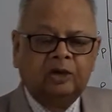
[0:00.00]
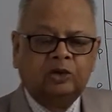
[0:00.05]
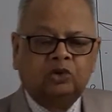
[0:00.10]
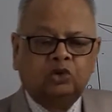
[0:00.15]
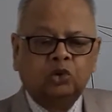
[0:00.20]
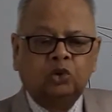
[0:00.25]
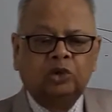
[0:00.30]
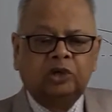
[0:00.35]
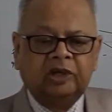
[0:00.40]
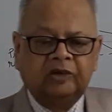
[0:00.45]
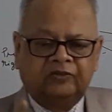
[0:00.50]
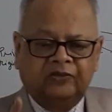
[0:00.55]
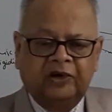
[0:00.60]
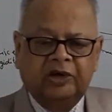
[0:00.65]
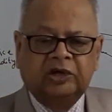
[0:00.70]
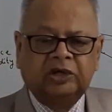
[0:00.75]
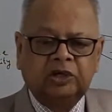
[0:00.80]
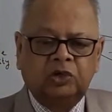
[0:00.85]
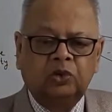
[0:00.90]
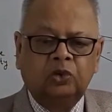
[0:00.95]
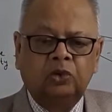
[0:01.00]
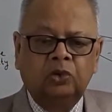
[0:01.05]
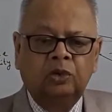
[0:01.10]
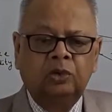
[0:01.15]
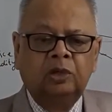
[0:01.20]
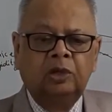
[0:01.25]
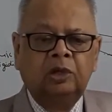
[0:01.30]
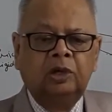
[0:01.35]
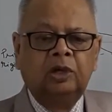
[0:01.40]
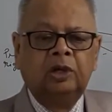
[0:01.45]
to defeat
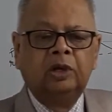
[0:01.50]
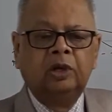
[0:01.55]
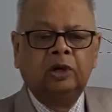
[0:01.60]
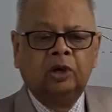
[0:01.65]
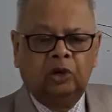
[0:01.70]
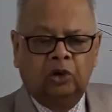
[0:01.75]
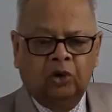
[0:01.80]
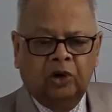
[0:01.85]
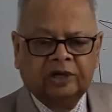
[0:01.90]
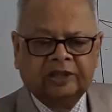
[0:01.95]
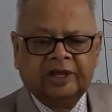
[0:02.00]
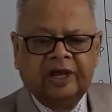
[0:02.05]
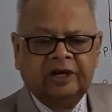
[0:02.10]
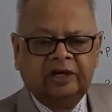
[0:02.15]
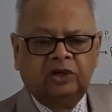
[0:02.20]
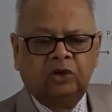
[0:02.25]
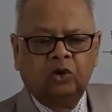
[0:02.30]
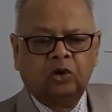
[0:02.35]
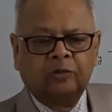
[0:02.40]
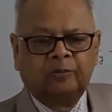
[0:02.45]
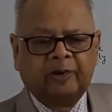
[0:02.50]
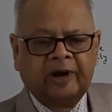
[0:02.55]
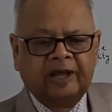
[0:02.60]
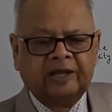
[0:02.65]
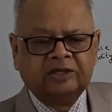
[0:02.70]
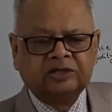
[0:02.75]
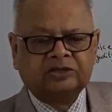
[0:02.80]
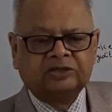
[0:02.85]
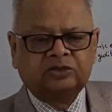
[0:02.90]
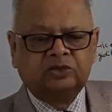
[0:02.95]
you lower than your price.